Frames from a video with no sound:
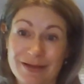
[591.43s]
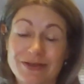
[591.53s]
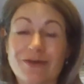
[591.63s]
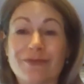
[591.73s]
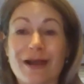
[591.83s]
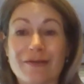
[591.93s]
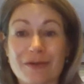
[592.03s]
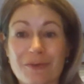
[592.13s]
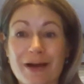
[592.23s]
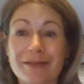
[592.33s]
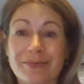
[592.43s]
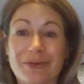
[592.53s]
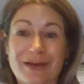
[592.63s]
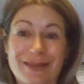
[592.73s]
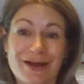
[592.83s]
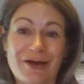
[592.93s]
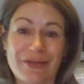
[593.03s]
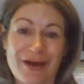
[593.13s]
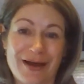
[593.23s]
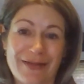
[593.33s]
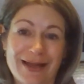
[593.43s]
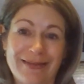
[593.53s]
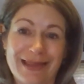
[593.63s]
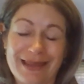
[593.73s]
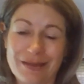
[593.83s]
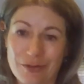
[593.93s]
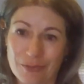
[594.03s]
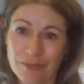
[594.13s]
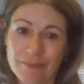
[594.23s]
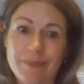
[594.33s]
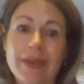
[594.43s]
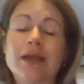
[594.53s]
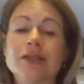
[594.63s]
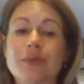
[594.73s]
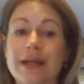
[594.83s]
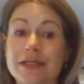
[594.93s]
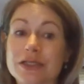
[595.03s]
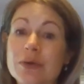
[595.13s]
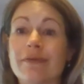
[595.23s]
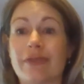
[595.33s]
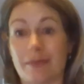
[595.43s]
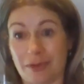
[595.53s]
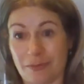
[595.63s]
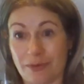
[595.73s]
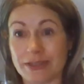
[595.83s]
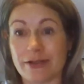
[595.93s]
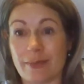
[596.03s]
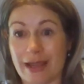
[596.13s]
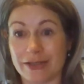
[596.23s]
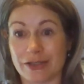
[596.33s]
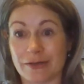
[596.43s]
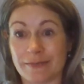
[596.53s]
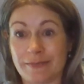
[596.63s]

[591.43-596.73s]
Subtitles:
So for every one employee that called the hotline in the EU, 22 of them went to their manager.